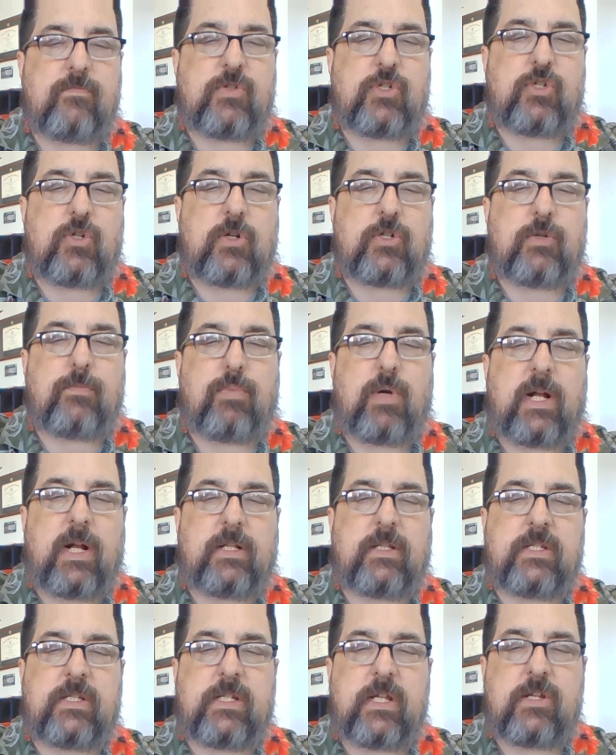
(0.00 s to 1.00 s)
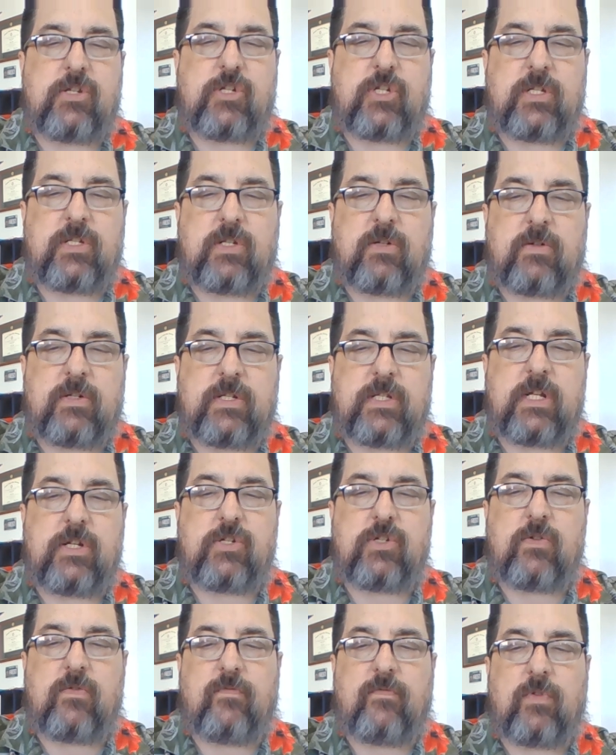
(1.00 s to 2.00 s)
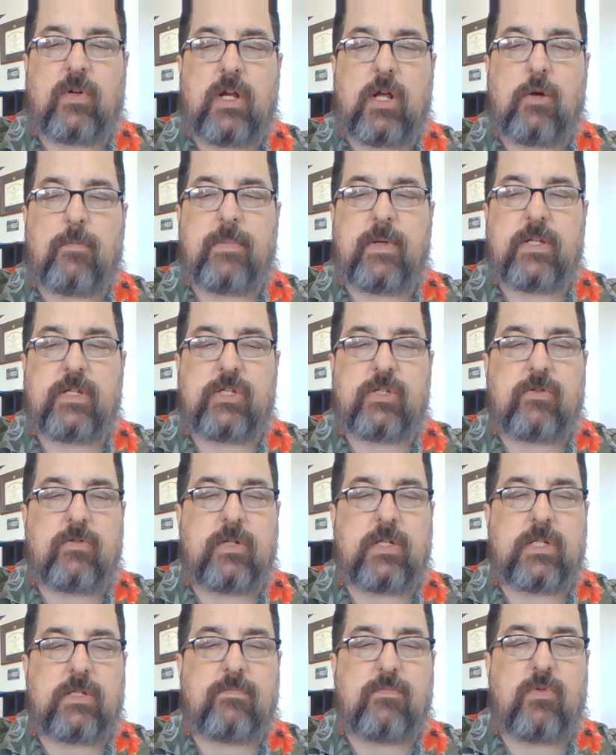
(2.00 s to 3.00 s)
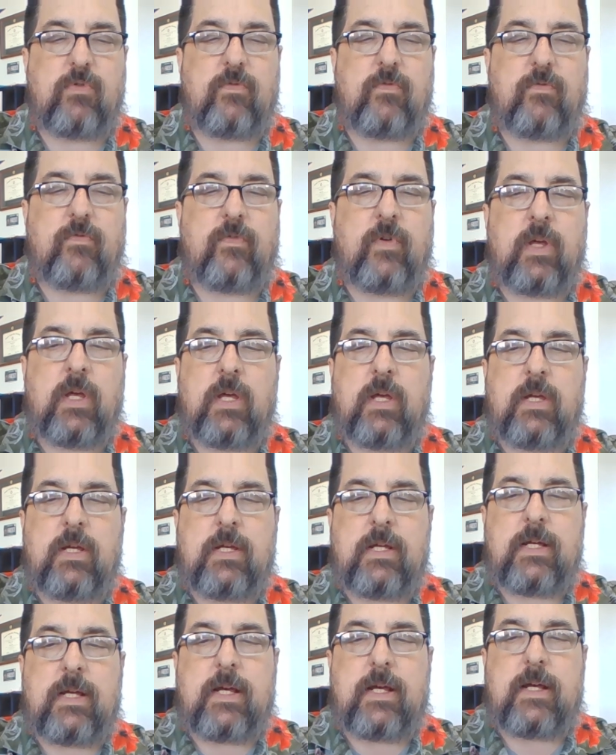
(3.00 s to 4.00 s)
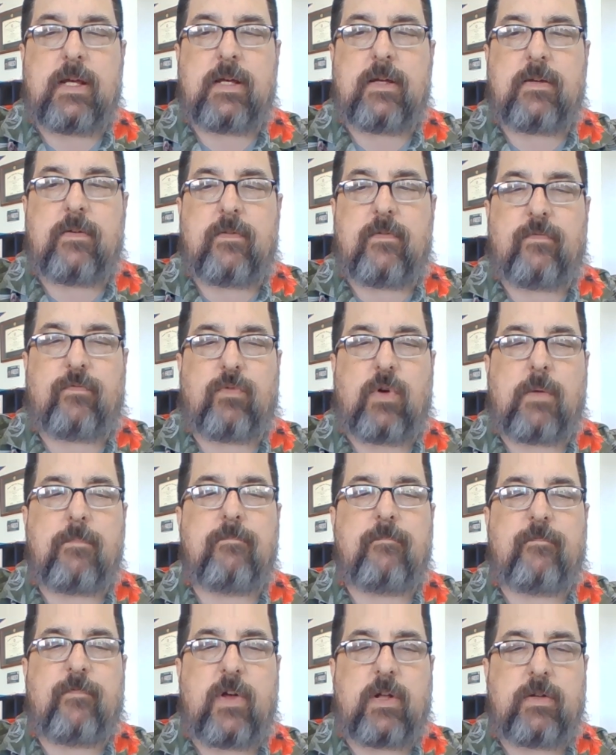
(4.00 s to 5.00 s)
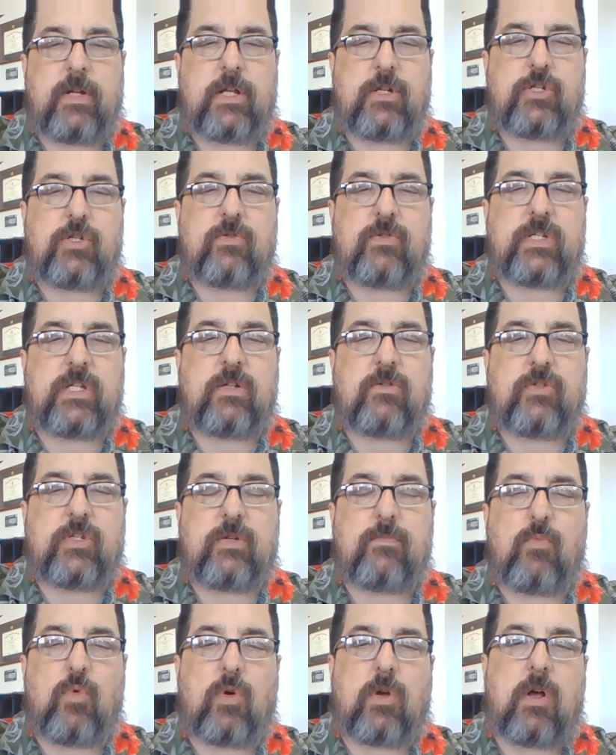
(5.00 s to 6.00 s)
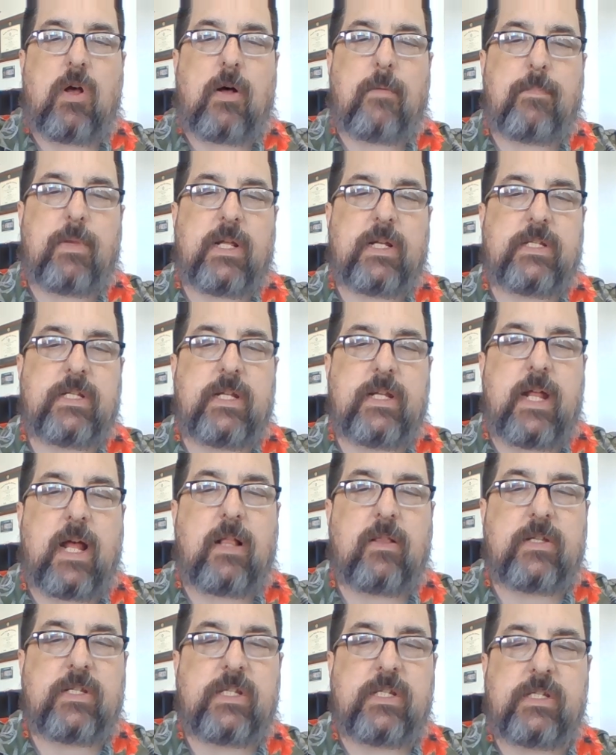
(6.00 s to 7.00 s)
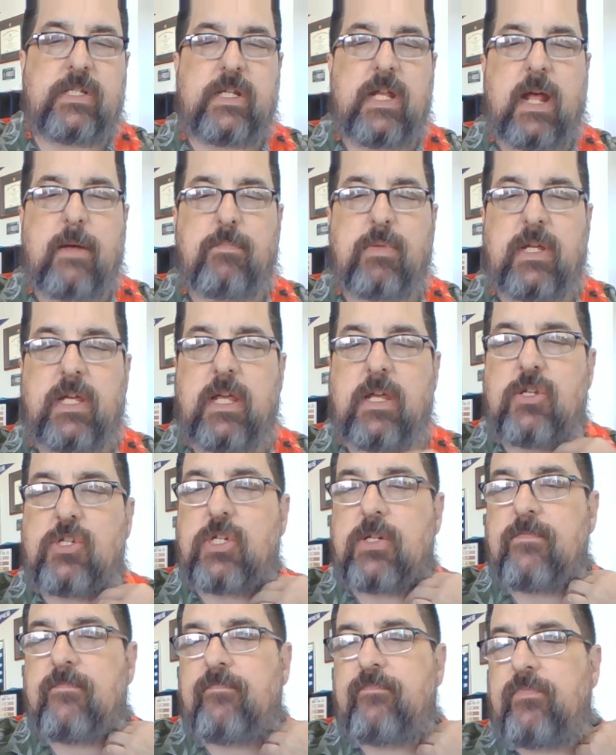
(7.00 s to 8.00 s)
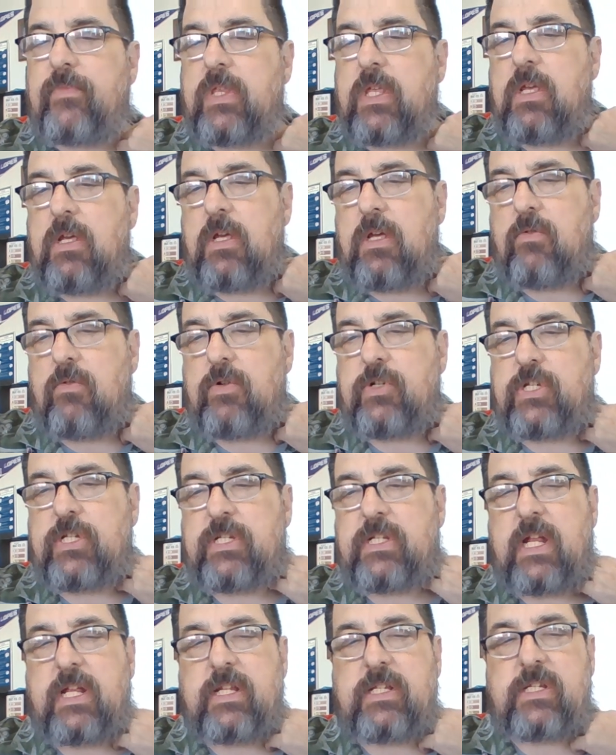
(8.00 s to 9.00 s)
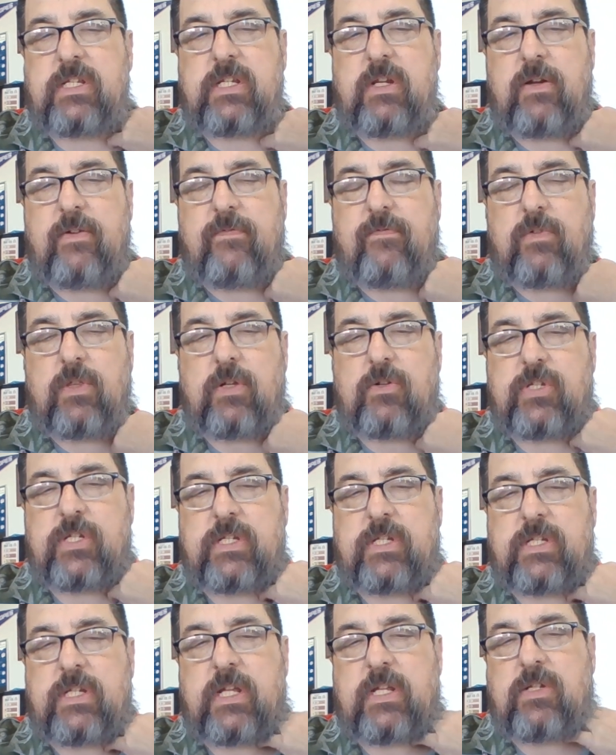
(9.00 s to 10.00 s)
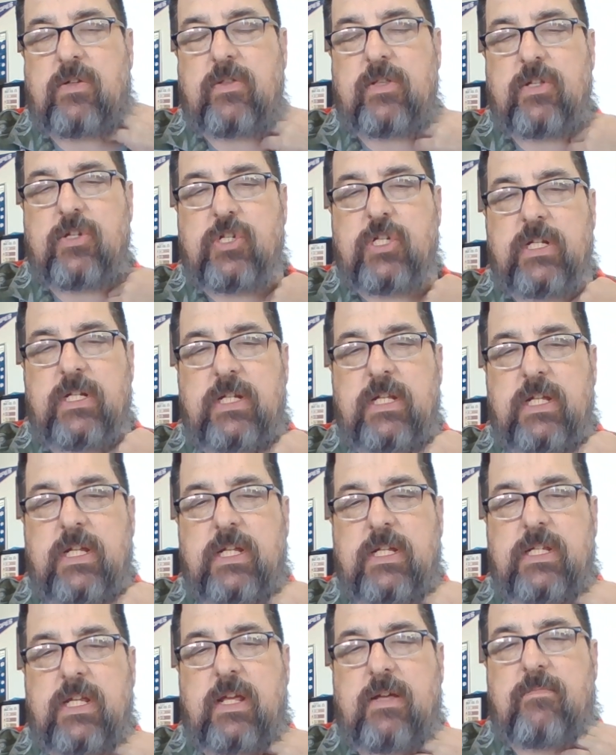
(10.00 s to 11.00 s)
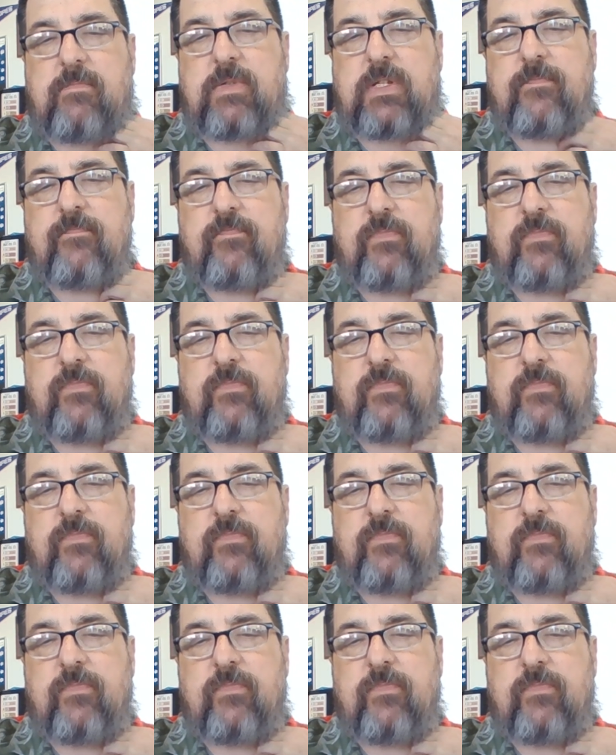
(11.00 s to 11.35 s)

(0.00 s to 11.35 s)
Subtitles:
structured practice sessions are essential for helping students move from foundational skills to more complex analysis and application, which is necessary for their success on the GED exams.